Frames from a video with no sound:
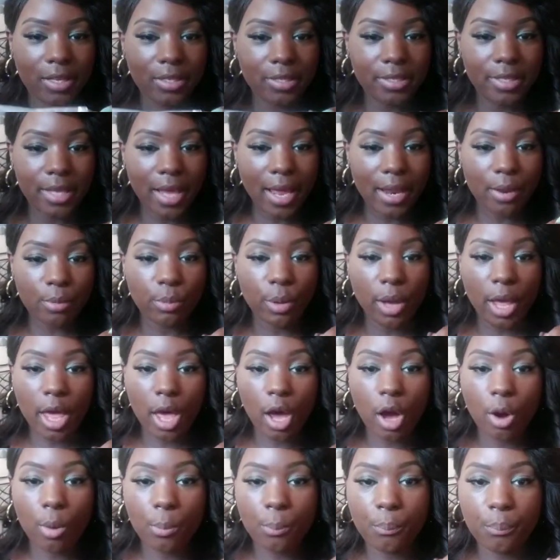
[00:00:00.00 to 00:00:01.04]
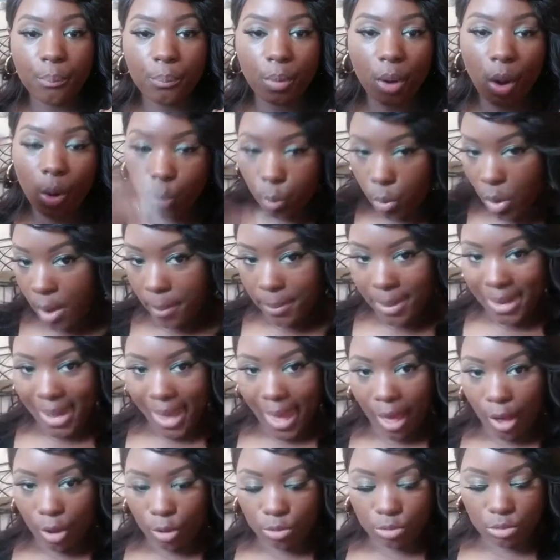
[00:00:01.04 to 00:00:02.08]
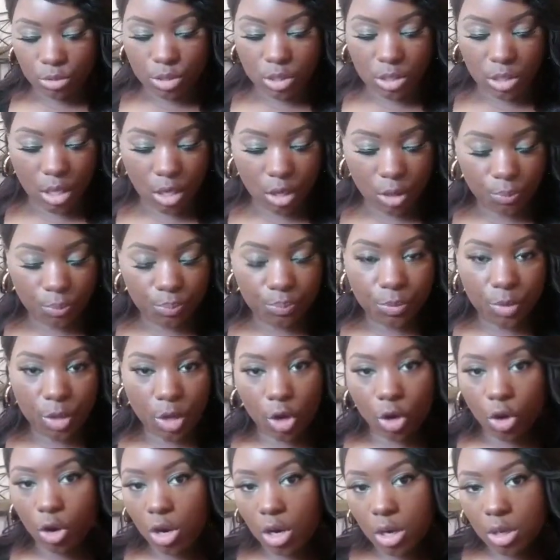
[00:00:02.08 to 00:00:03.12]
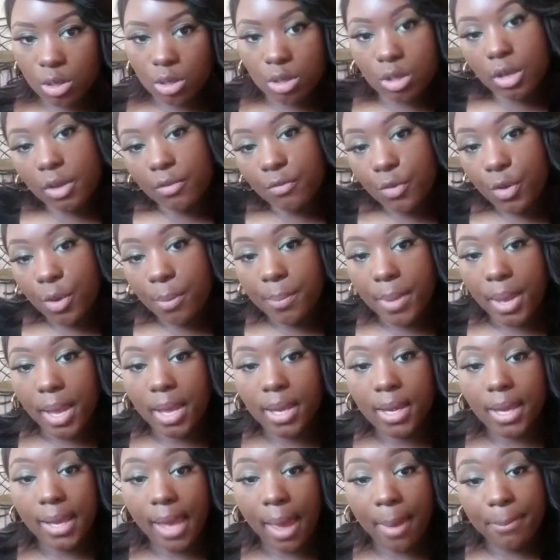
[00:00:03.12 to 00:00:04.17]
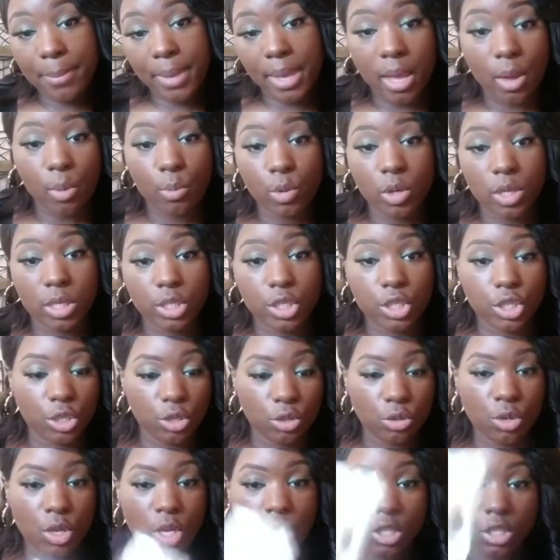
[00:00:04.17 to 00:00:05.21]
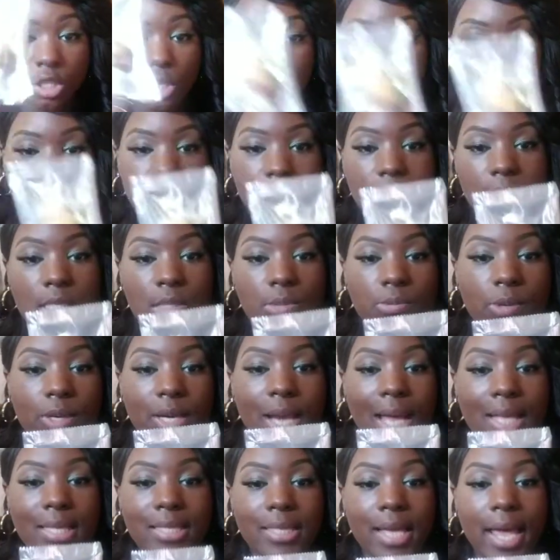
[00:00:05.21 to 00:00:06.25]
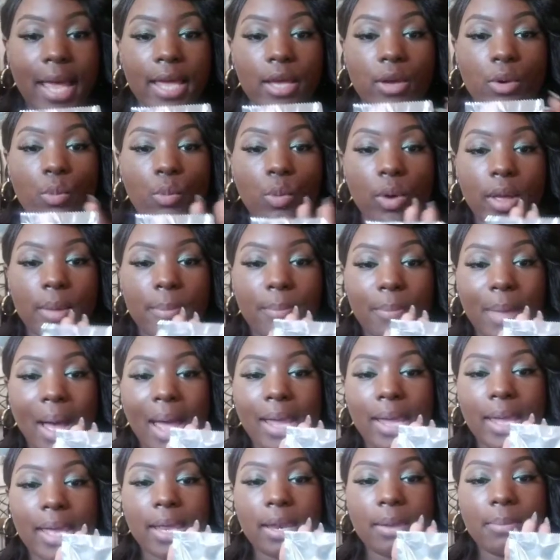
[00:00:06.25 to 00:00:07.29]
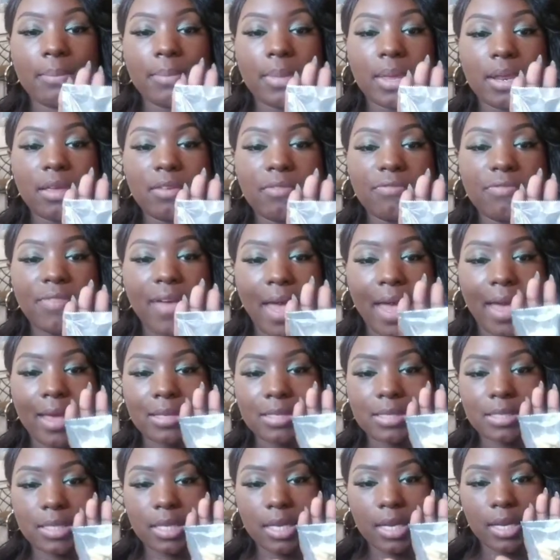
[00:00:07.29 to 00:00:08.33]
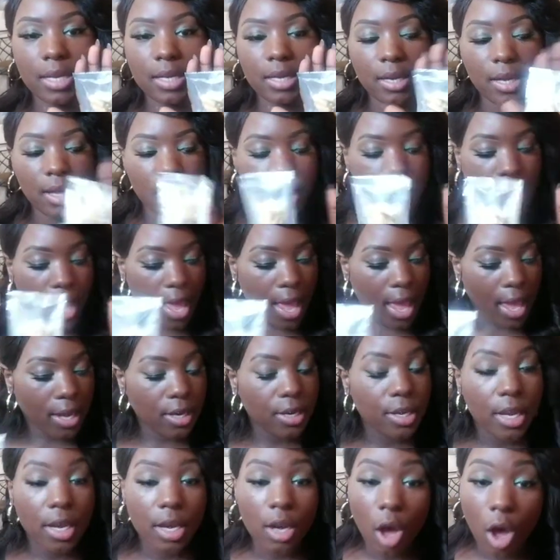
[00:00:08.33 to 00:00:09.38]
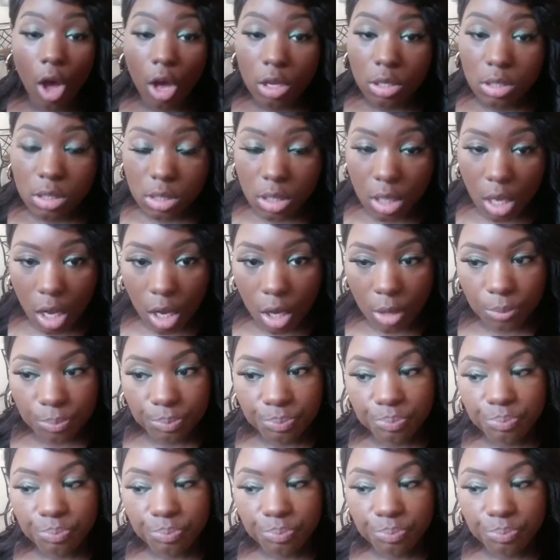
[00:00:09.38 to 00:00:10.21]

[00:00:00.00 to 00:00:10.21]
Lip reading: that will help a woman out. So, or if you're a man, they got men ones too. So this is what I take with my intermittent fasting. And then also,